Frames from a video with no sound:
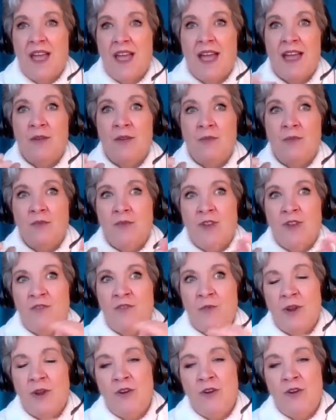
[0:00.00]
And
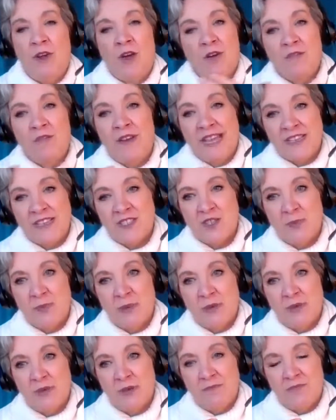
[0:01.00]
if we're not
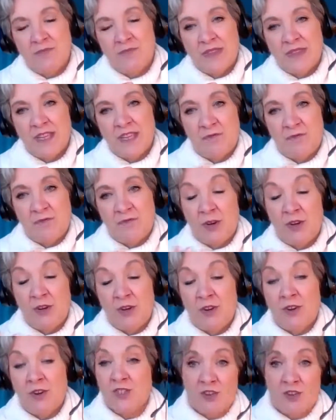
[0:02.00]
flexible, if we're
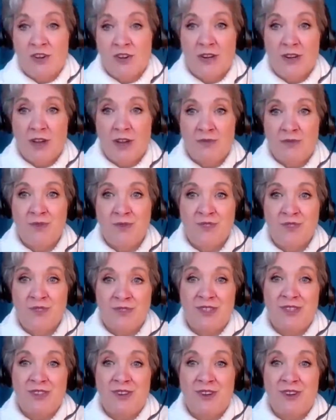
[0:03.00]
not strong in our roots
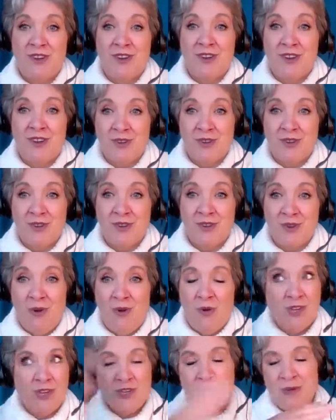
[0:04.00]
and in our core, we're not
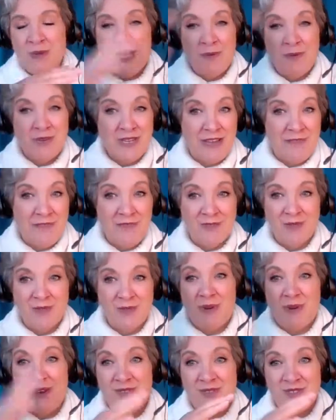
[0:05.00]
going to be able to have those
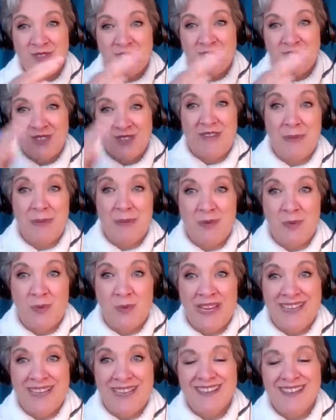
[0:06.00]
branches flap in the
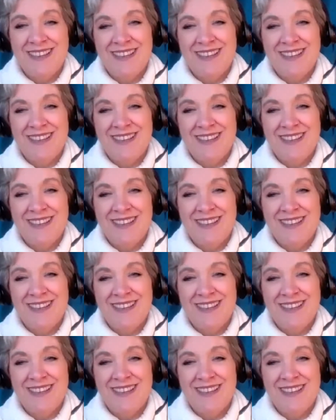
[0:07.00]
wind.